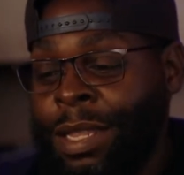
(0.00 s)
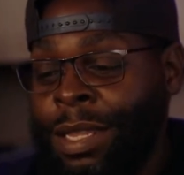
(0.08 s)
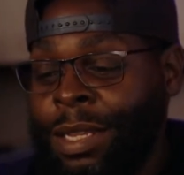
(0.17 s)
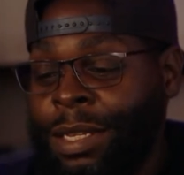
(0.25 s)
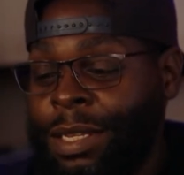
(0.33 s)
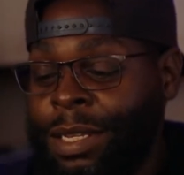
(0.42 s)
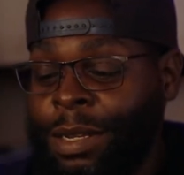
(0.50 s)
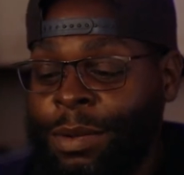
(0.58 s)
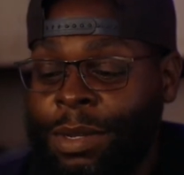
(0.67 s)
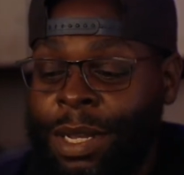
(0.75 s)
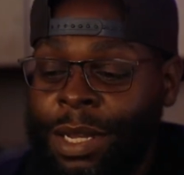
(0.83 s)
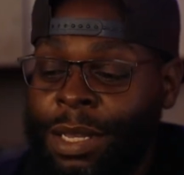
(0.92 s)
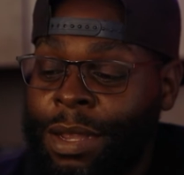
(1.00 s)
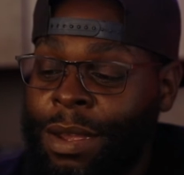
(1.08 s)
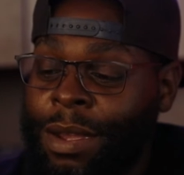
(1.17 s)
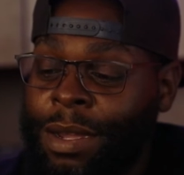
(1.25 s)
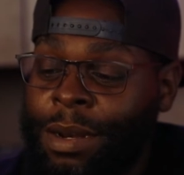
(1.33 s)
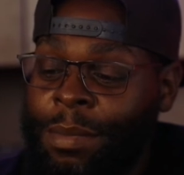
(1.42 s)
let's see what they
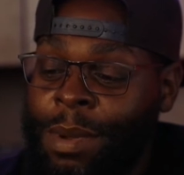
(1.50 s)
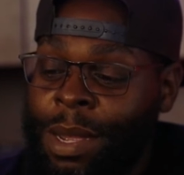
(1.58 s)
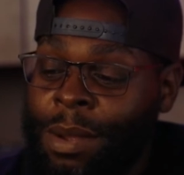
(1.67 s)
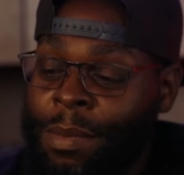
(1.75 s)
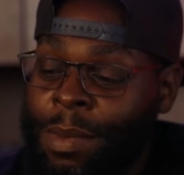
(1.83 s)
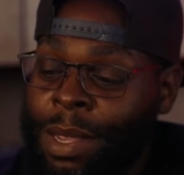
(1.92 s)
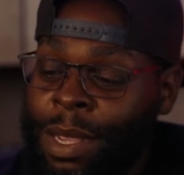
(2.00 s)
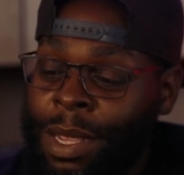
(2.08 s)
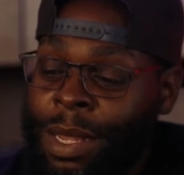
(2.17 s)
talking about, man.